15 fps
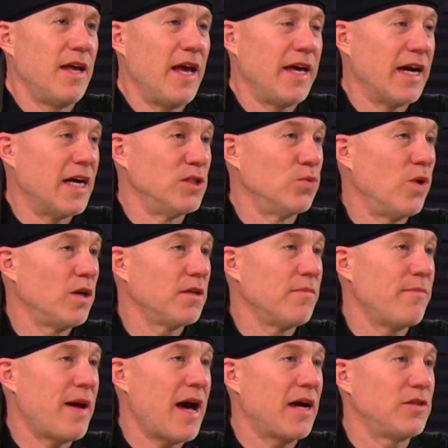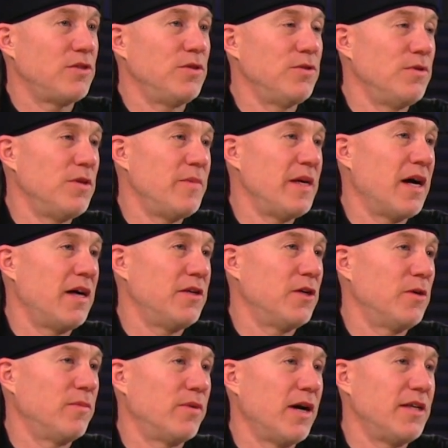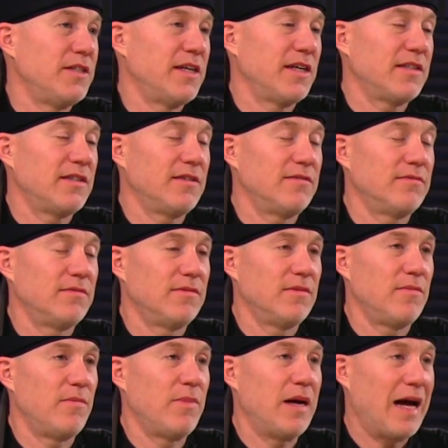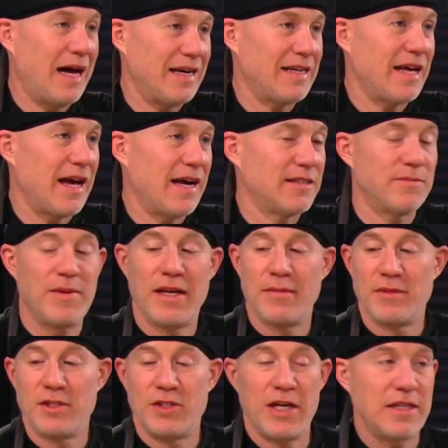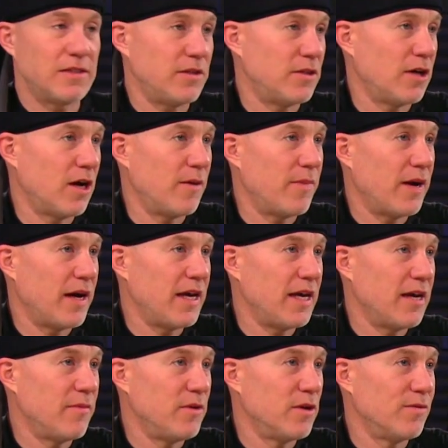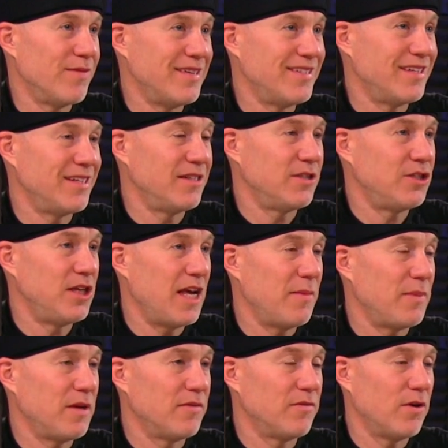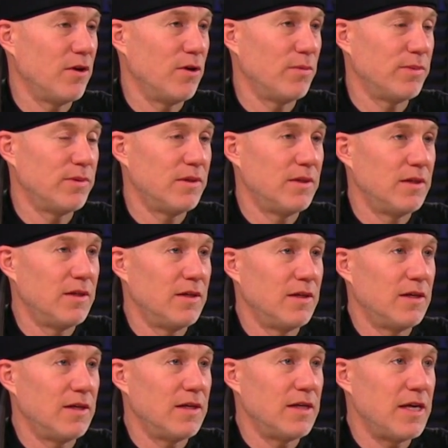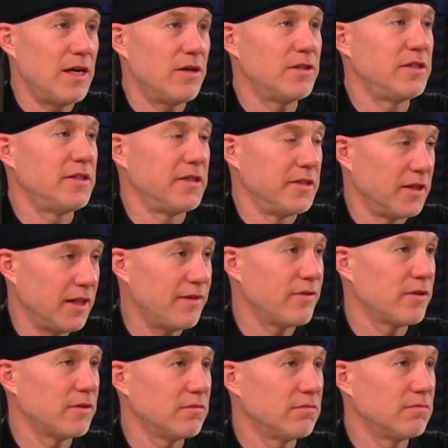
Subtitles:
Hey guys, welcome back to the Beyond Hope Project podcast. My name is Jason Tharp. I am your resident champion of hope, here to deliver